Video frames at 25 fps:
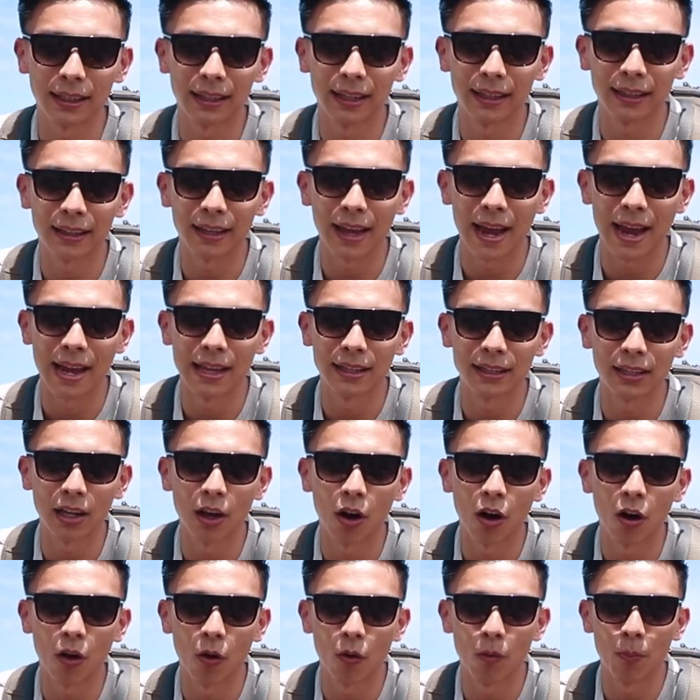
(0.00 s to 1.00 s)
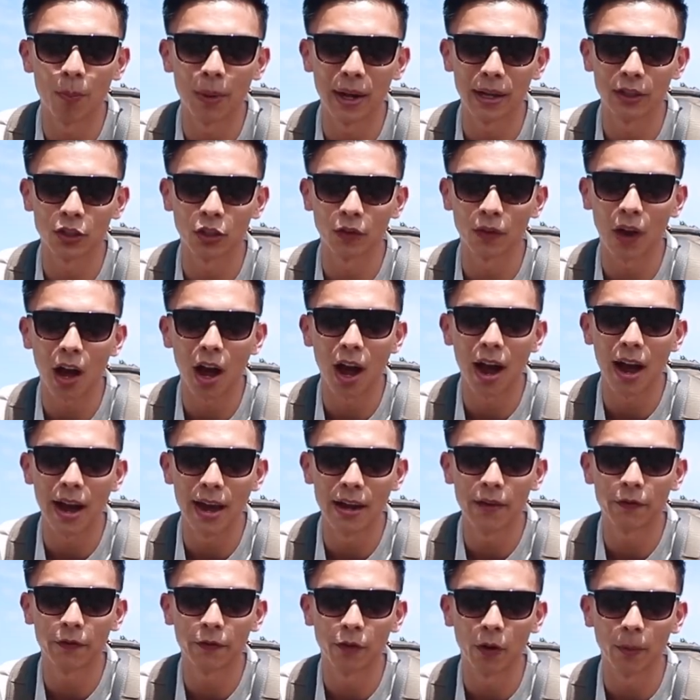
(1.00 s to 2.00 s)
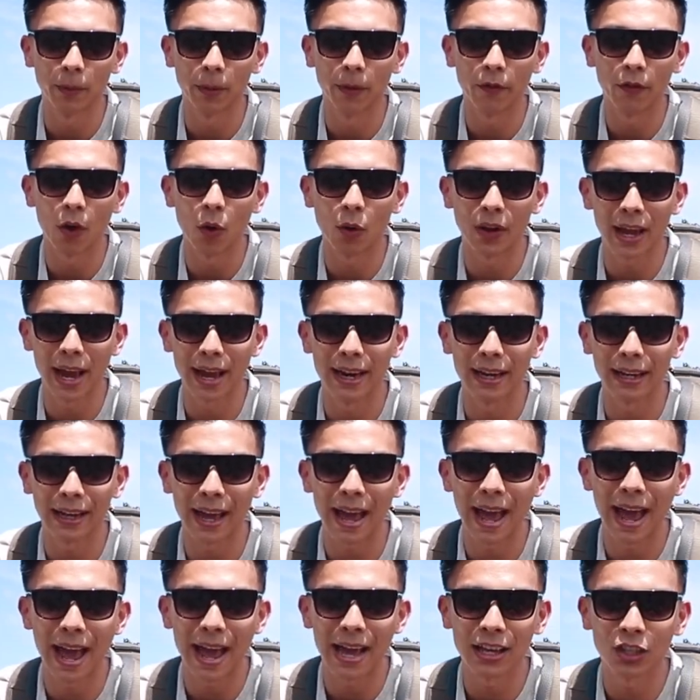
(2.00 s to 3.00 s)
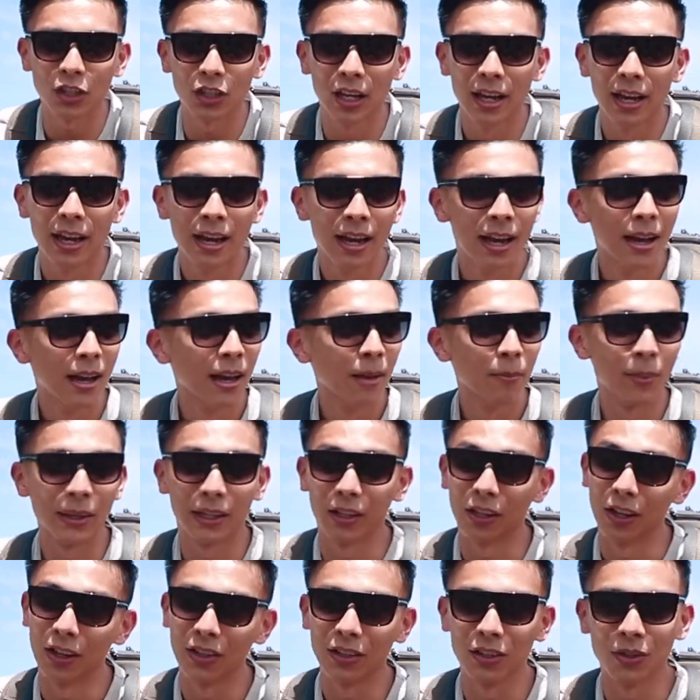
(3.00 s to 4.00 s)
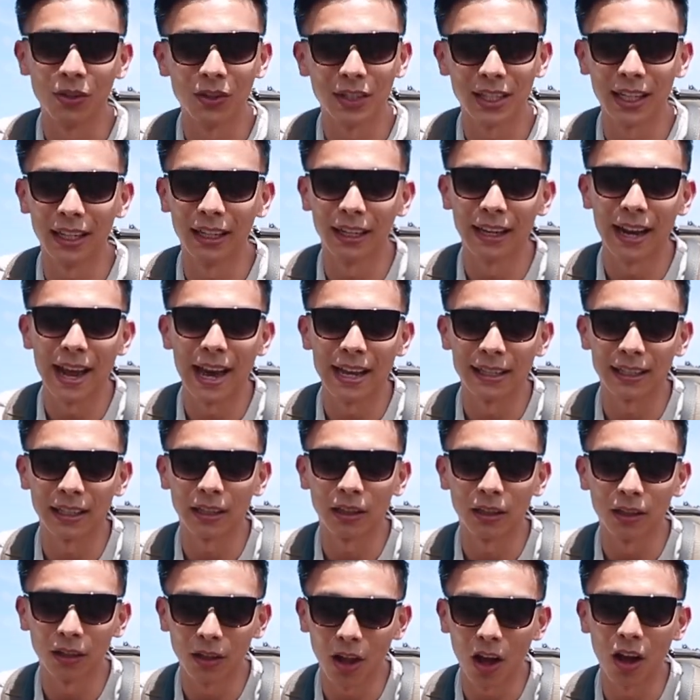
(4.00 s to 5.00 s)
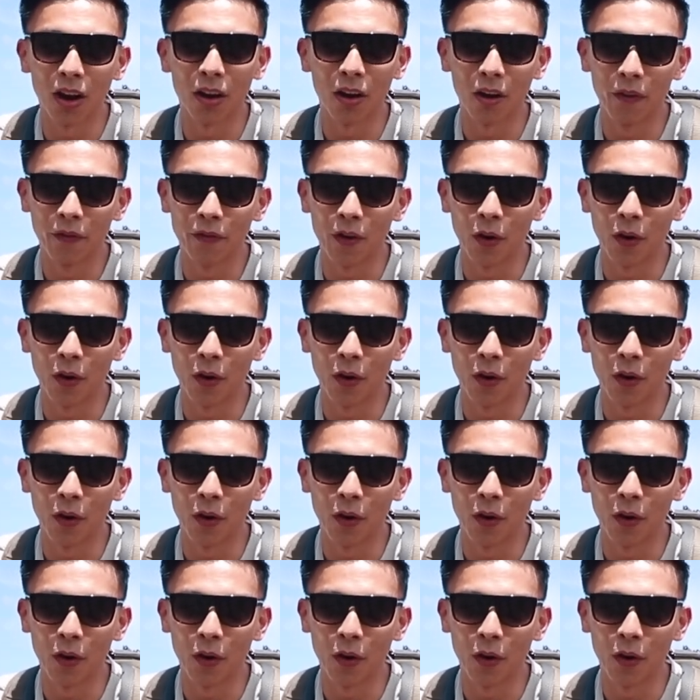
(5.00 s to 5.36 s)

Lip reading: it contains a whole bunch of iron from the volcanic ash, because New Zealand has a lot of